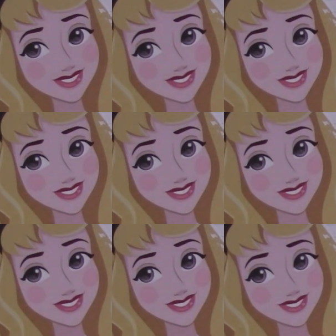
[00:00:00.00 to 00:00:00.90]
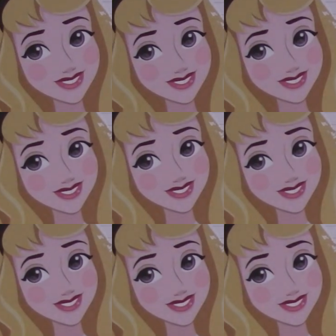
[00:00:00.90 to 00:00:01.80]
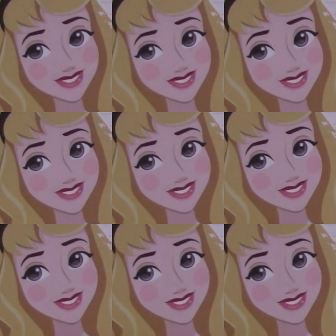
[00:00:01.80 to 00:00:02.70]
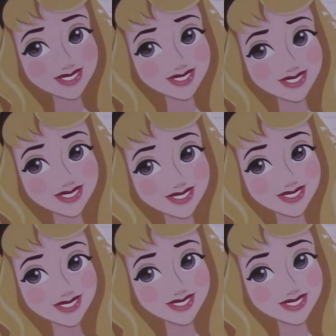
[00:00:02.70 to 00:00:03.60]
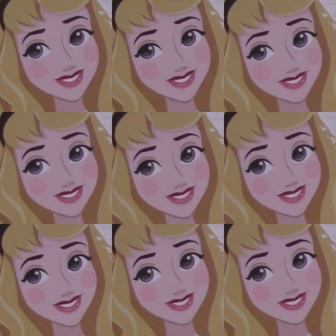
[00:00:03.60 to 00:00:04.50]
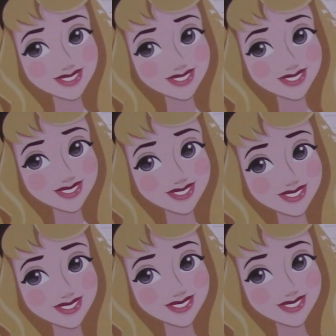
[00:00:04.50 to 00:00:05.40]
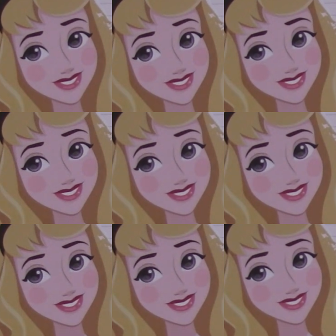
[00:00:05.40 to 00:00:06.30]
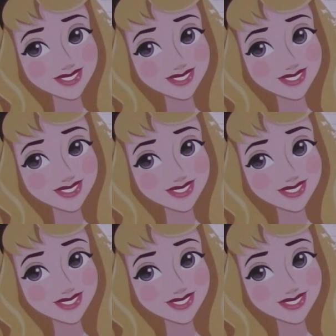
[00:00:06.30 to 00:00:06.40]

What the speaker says: No, I want it to overlap a little bit more. Okay, all right, I can't decide. Let me just fussy cut like basically the top half here.